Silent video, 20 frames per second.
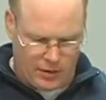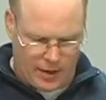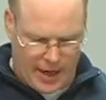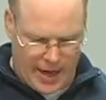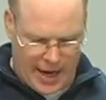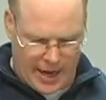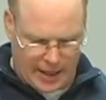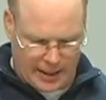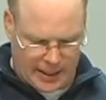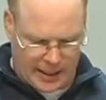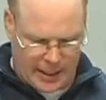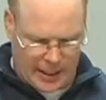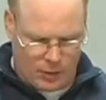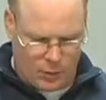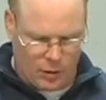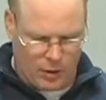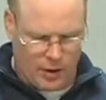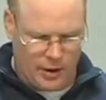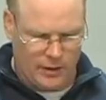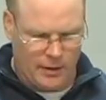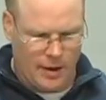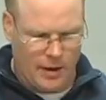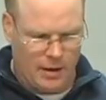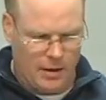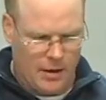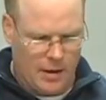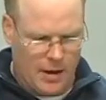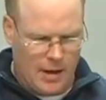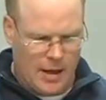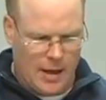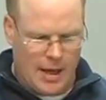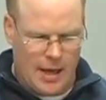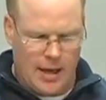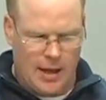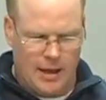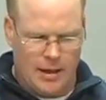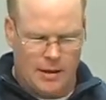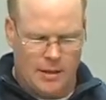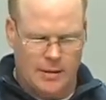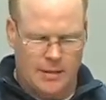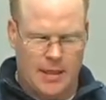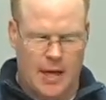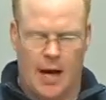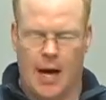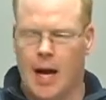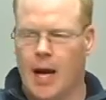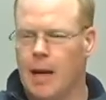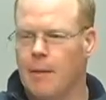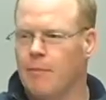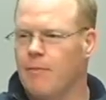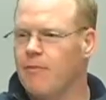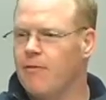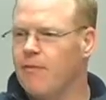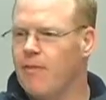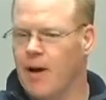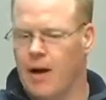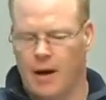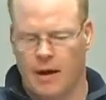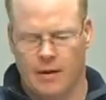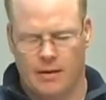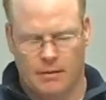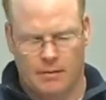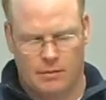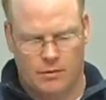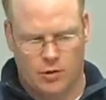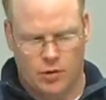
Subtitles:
that I had a keyword in there. Time, fun,